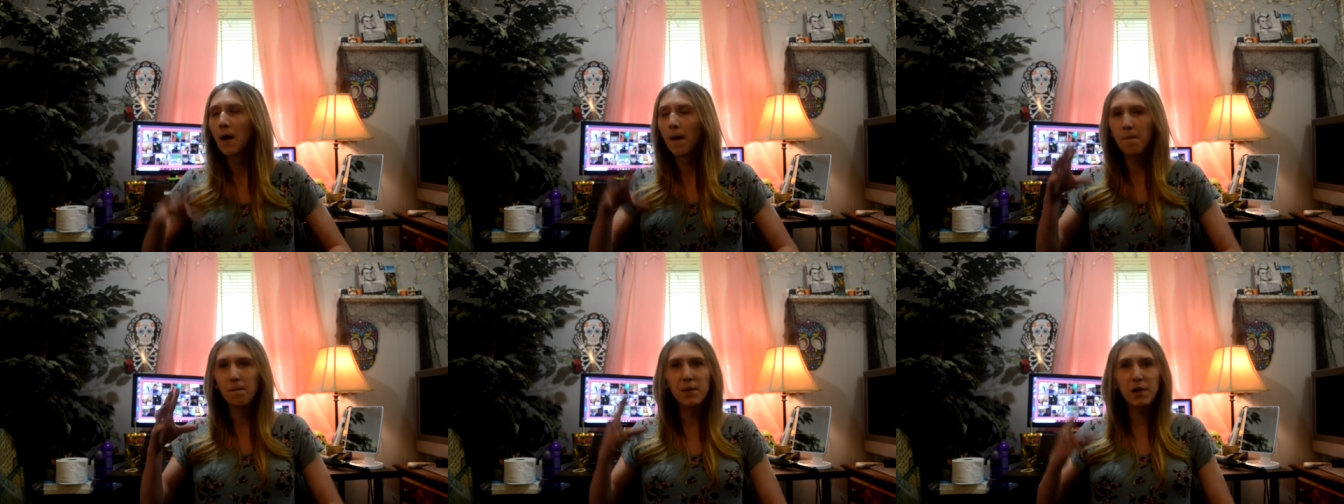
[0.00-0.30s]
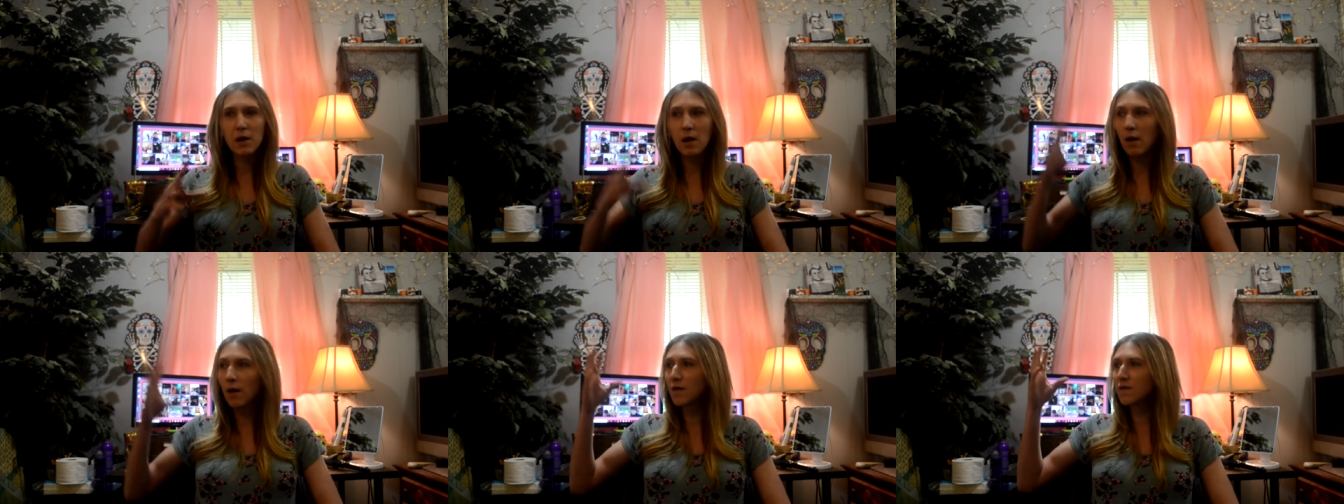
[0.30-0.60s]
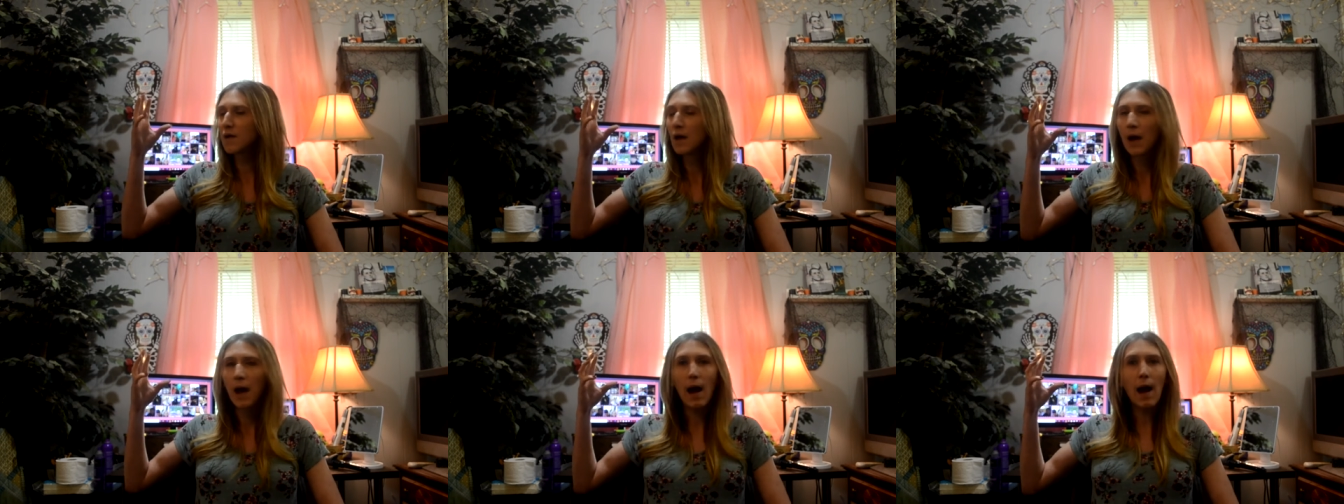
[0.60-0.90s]
Because
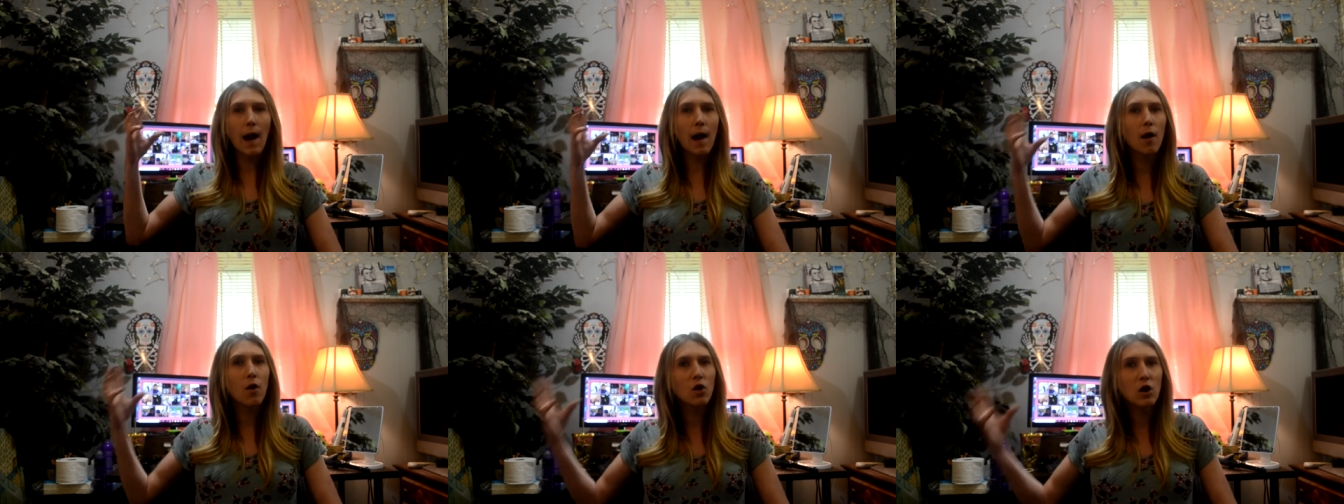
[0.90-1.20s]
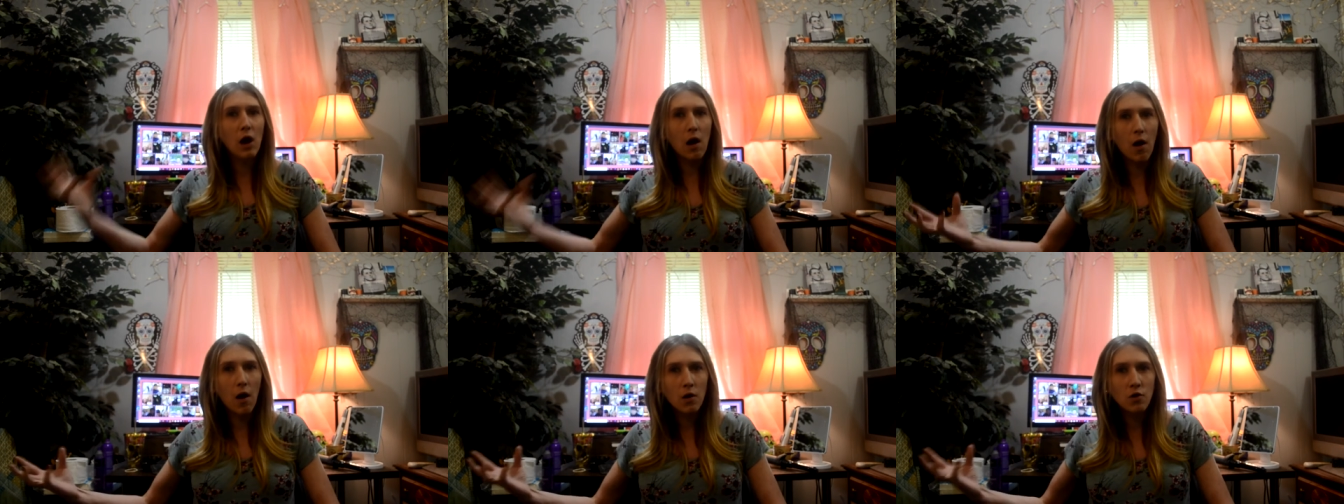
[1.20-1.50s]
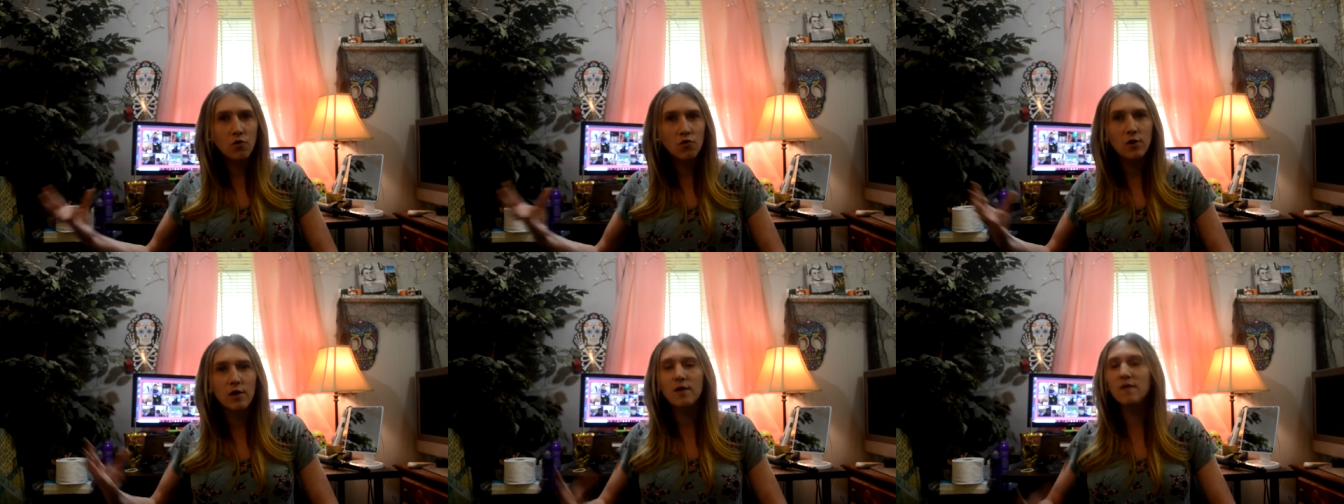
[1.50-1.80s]
our
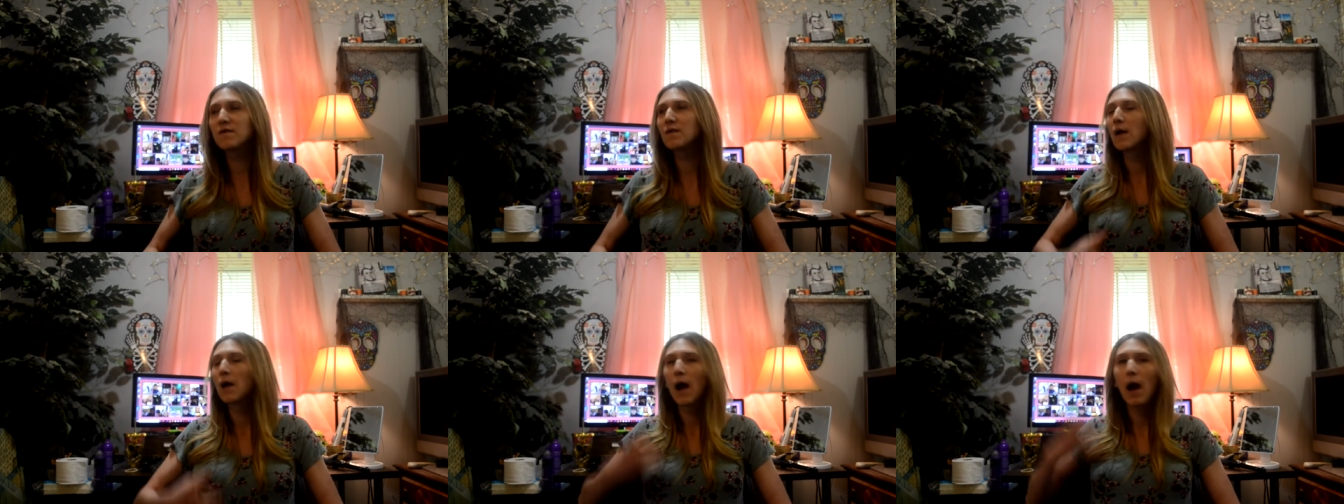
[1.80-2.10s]
Congress